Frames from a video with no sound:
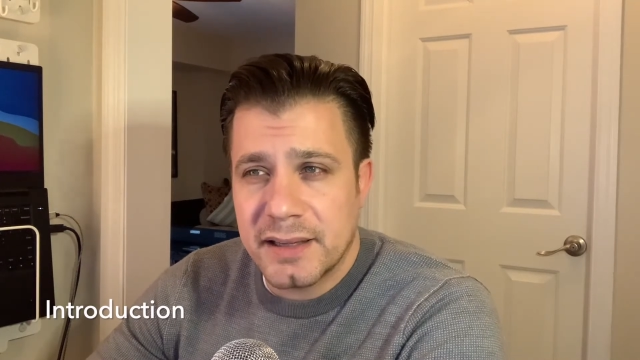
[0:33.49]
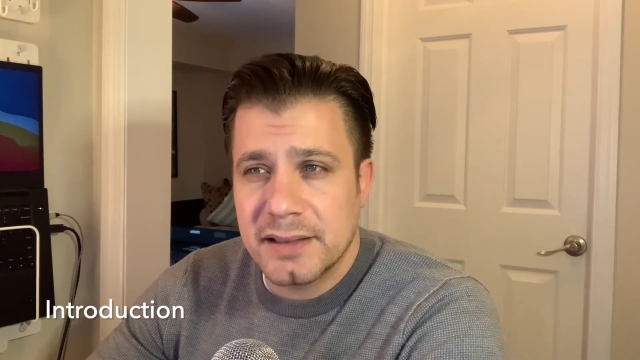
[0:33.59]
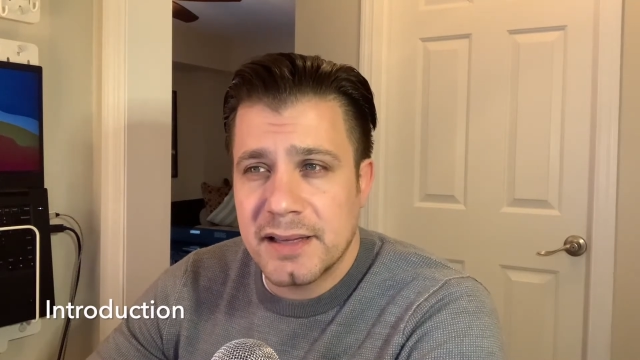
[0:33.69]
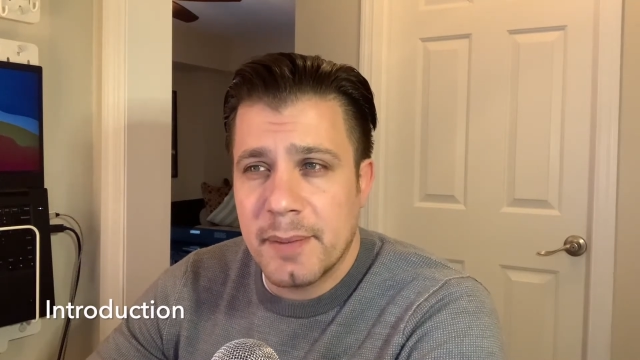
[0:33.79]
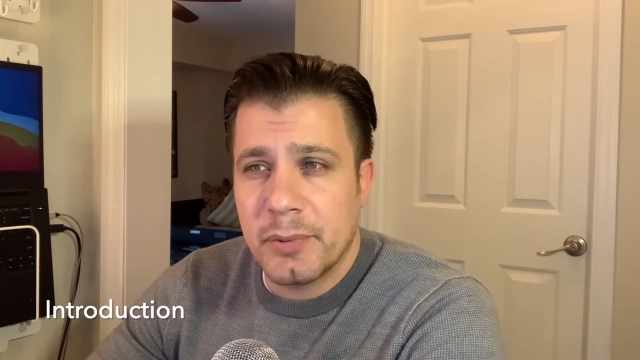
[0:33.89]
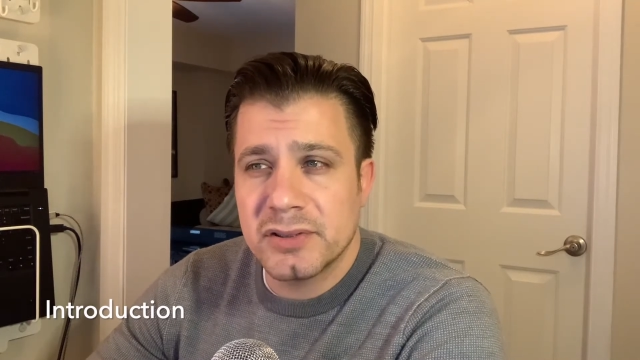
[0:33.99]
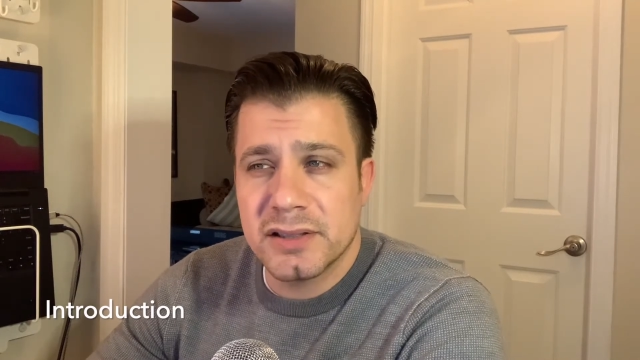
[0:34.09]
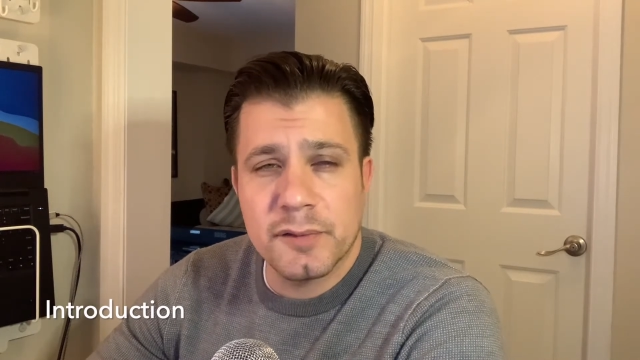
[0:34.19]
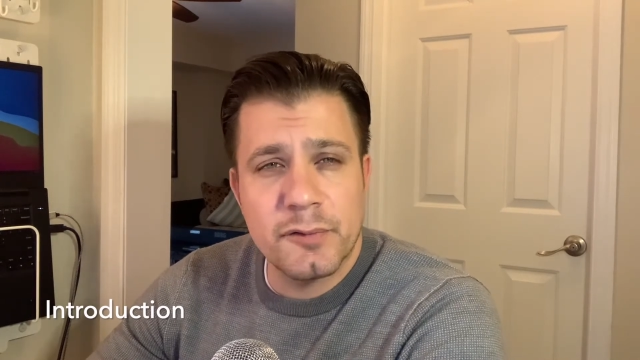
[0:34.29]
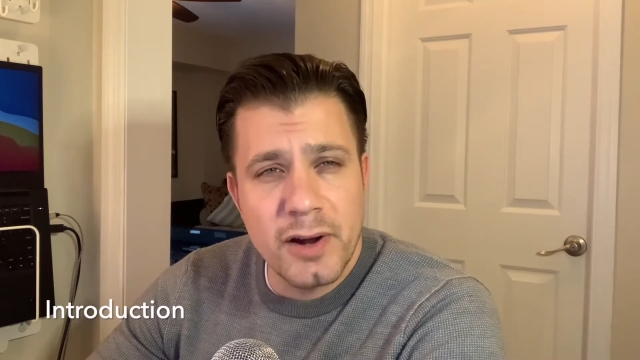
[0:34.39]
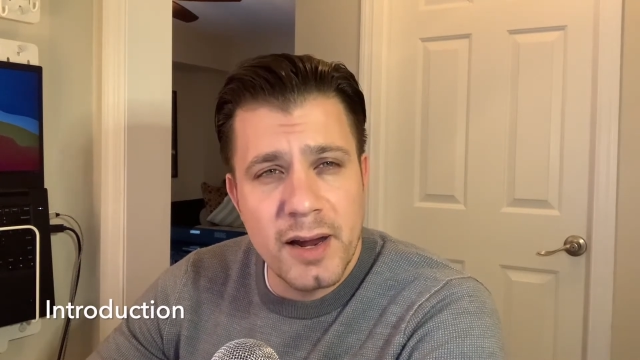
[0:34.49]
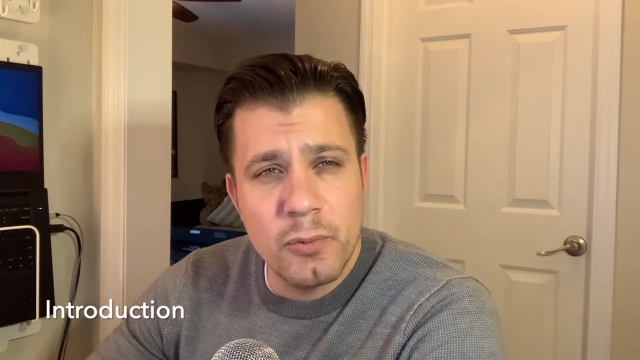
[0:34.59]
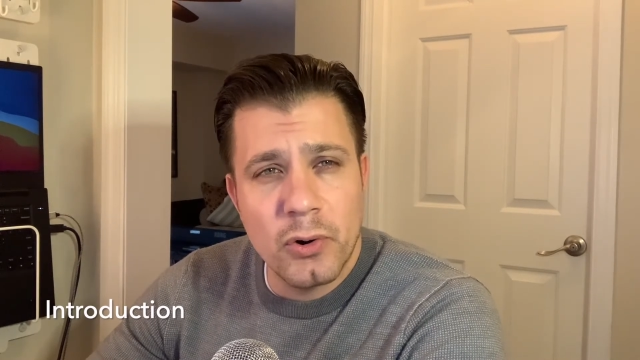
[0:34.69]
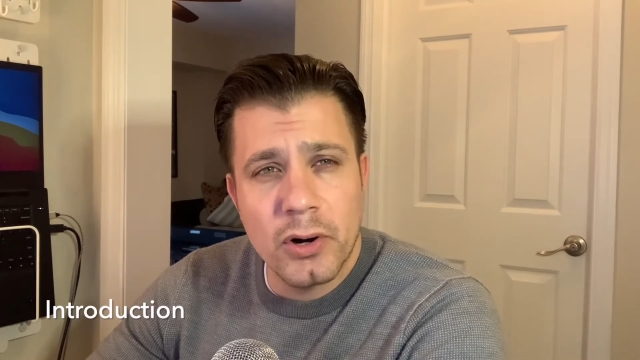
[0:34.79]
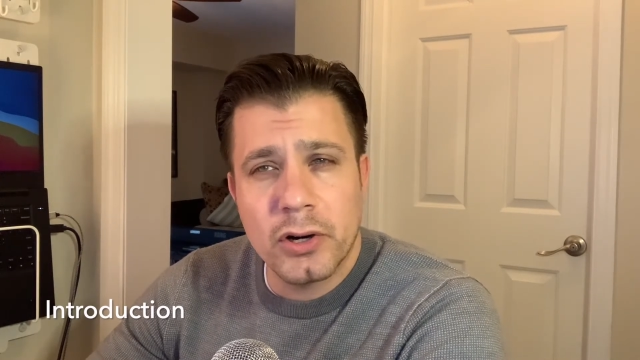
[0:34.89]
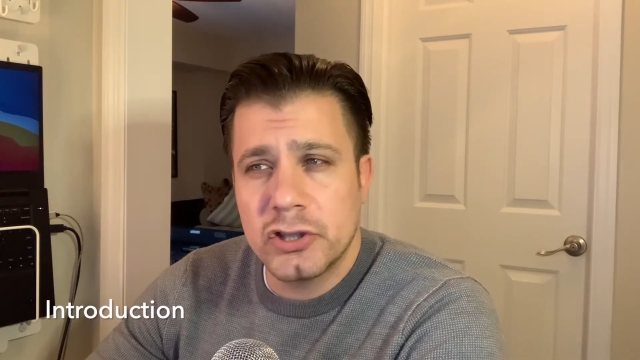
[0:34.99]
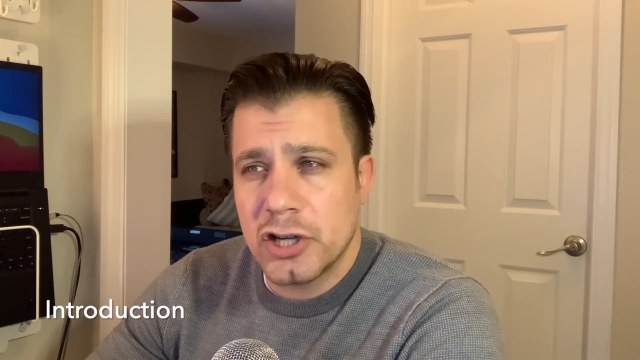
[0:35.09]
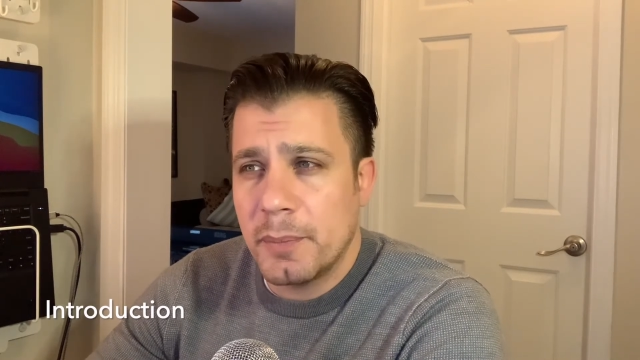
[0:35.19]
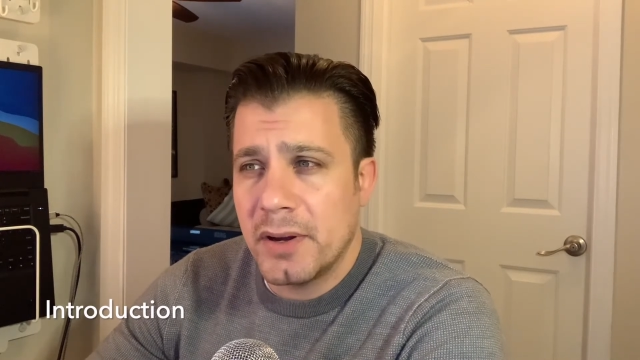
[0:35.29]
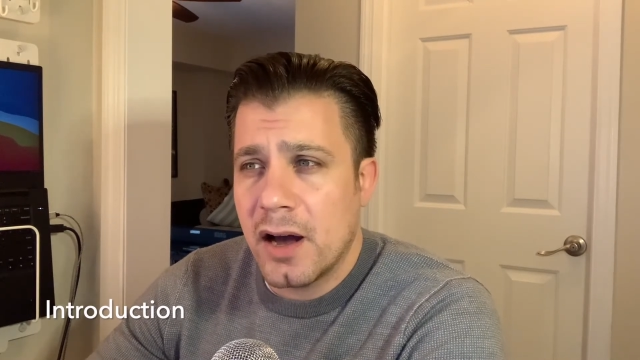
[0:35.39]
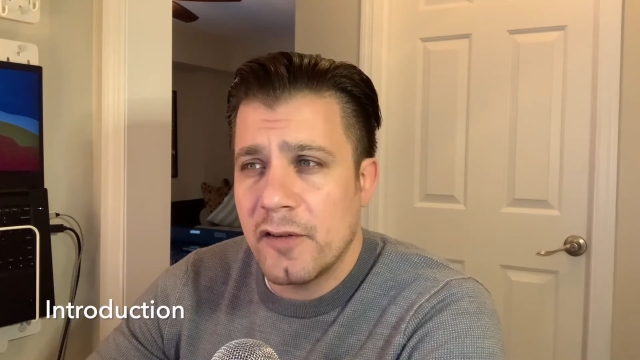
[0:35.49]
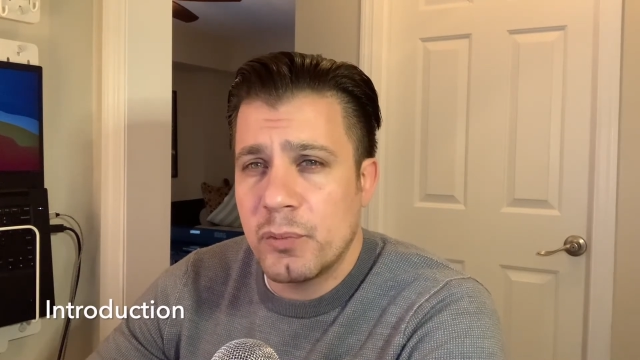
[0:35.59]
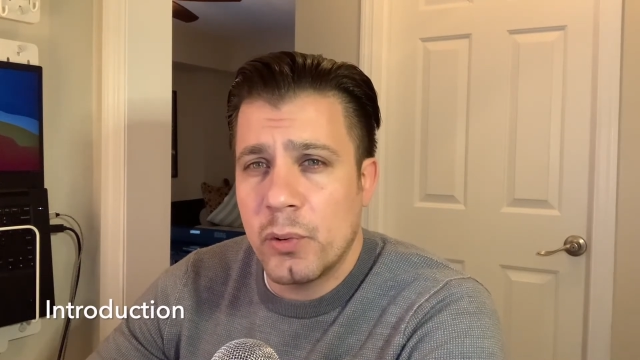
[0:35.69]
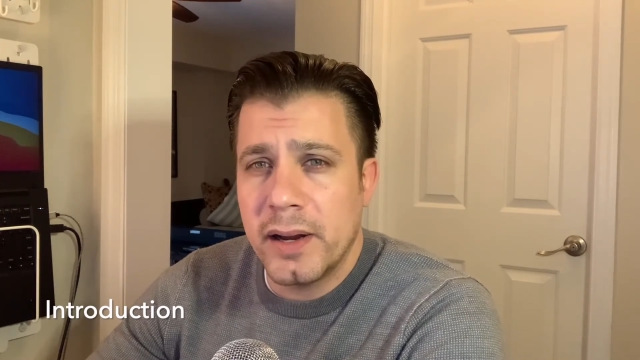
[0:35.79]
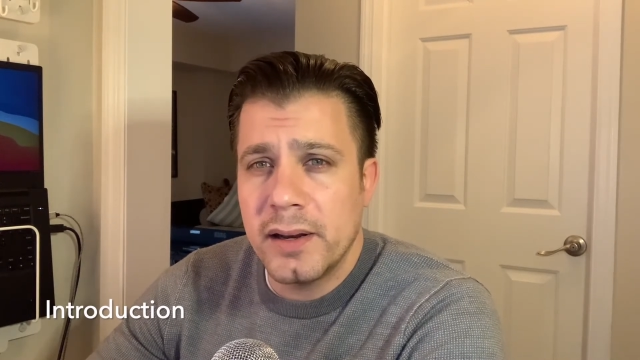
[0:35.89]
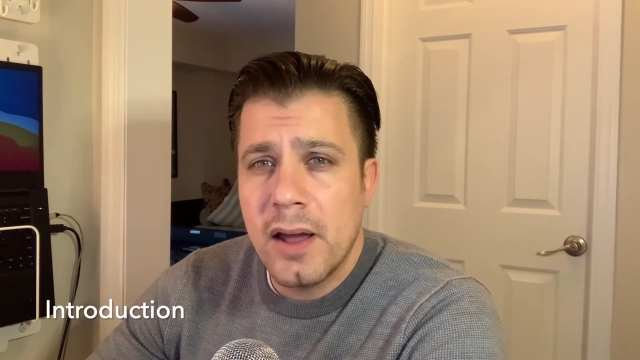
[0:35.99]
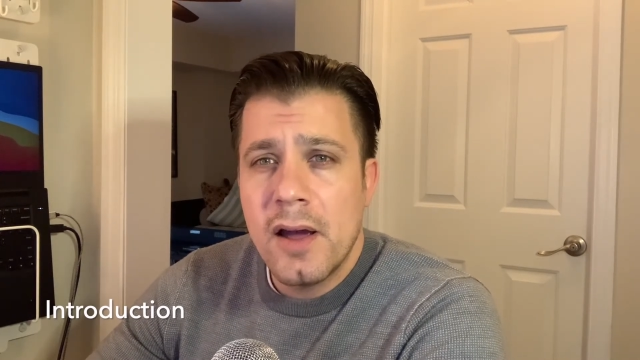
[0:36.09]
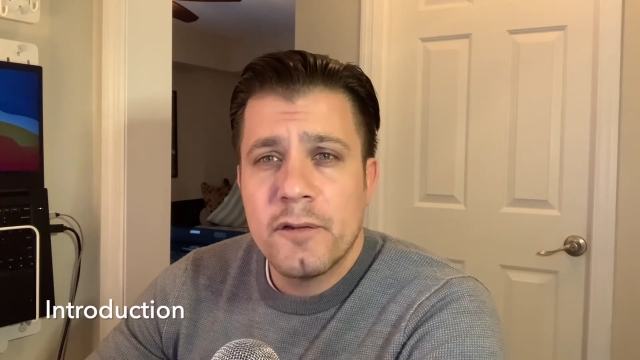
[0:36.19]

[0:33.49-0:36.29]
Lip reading: examples as a framework or jumping off point